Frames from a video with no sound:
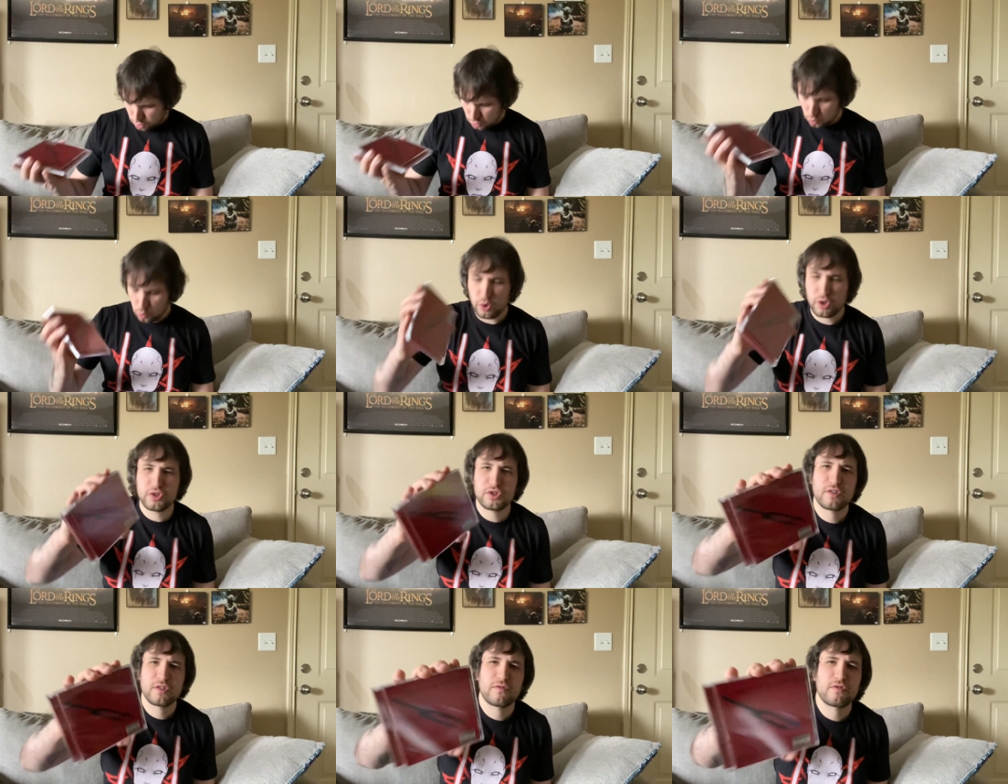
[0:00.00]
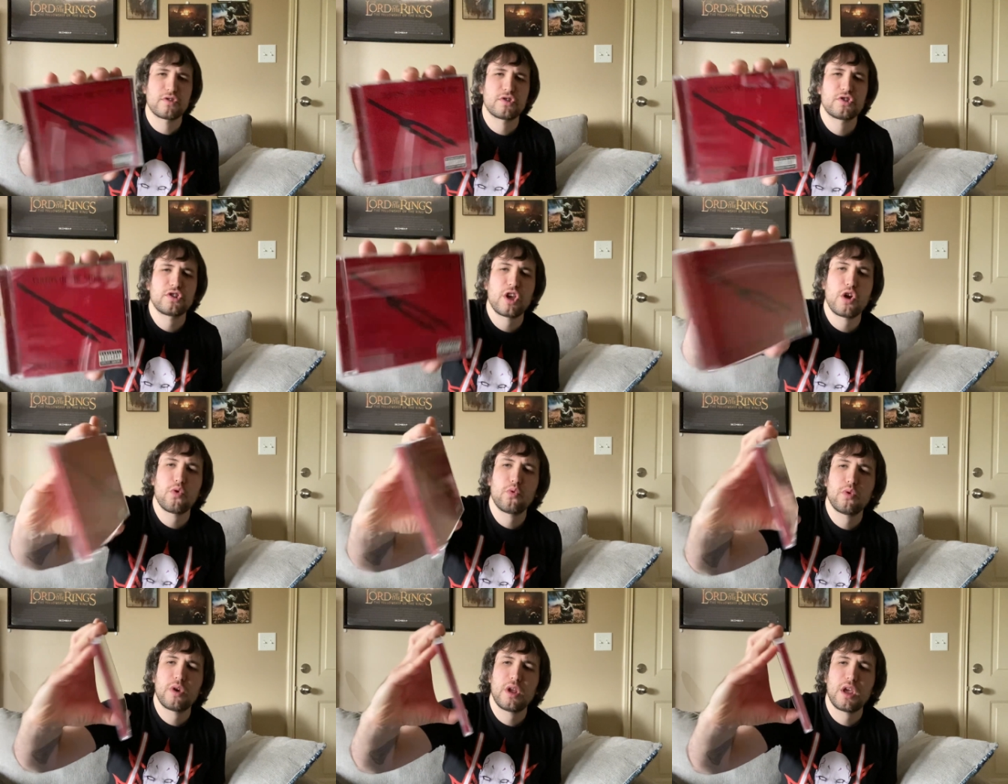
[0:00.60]
Queens of the
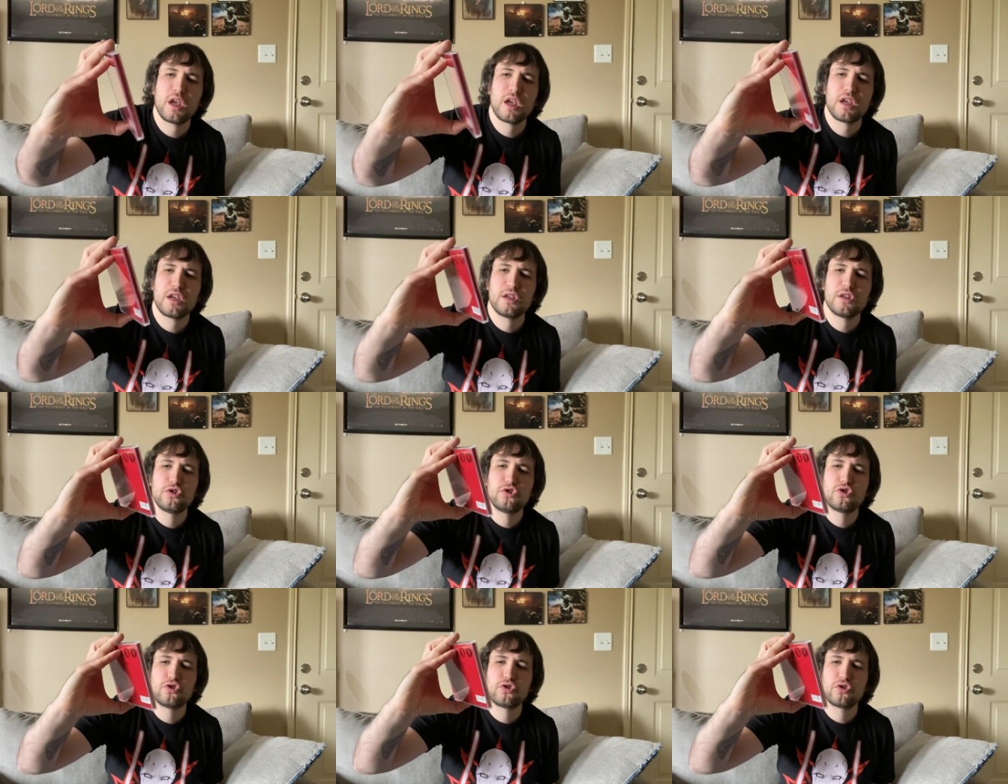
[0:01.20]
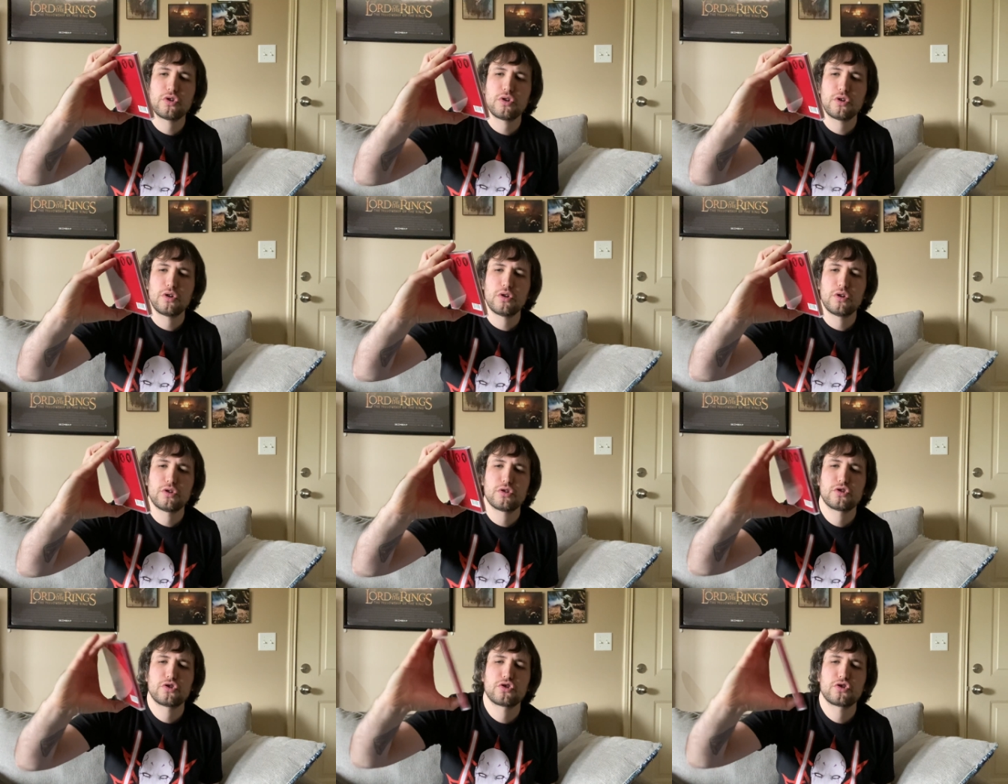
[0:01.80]
Stone Age,
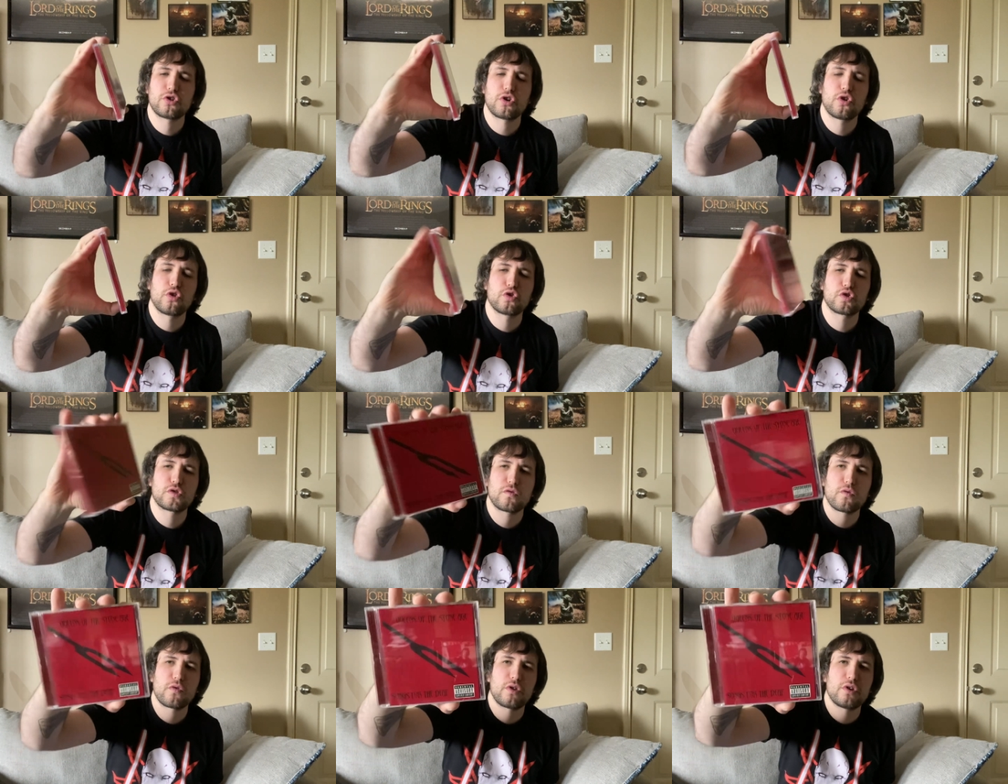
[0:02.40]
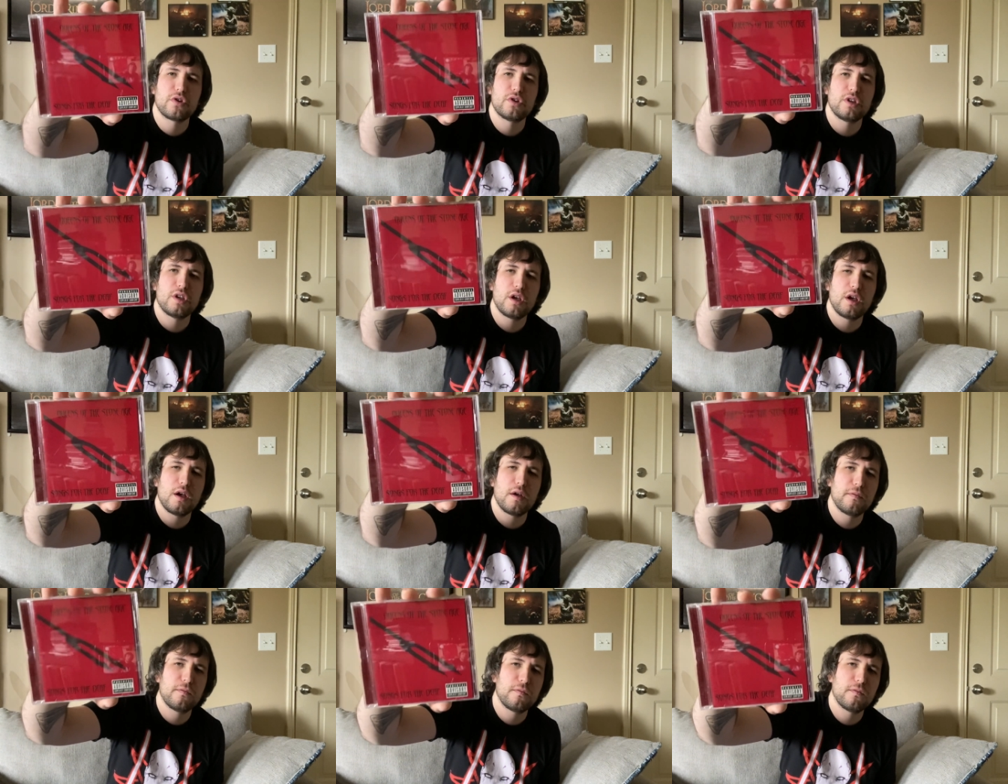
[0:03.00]
uh, Songs for the
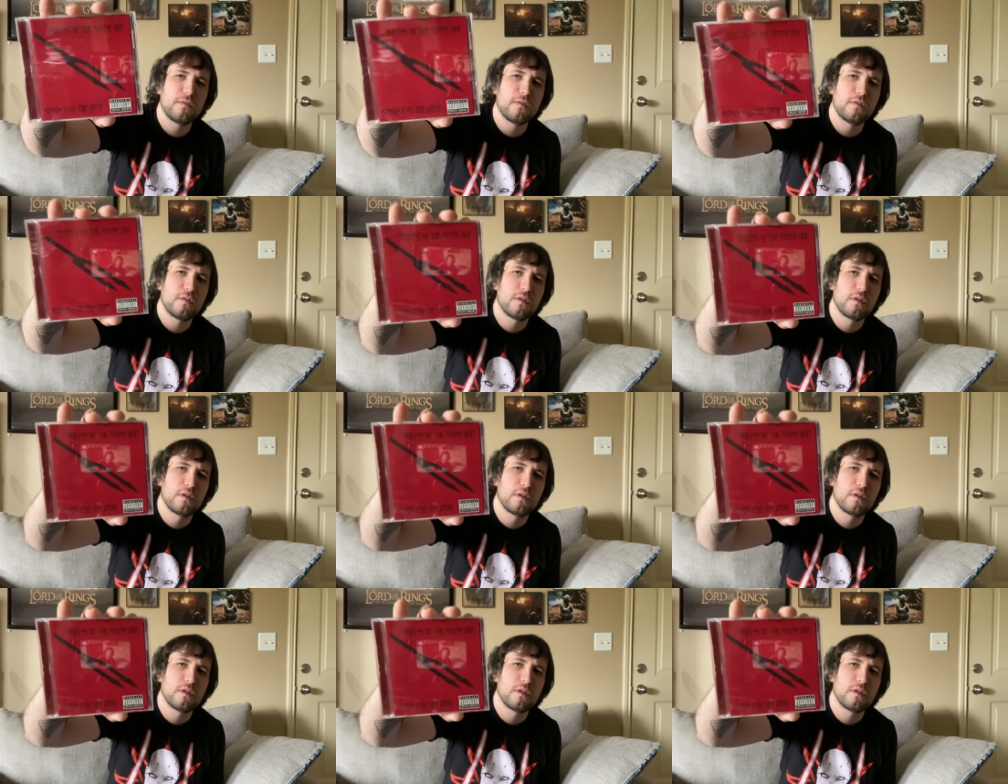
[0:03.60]
Deaf.